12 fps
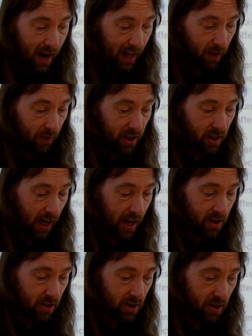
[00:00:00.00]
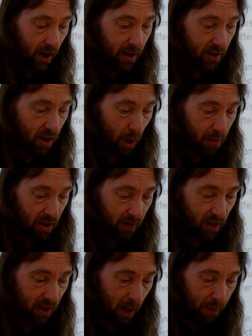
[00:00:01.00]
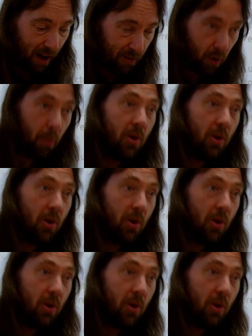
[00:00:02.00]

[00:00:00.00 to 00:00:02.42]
And the release cadence is tied into the OpenShift container platform,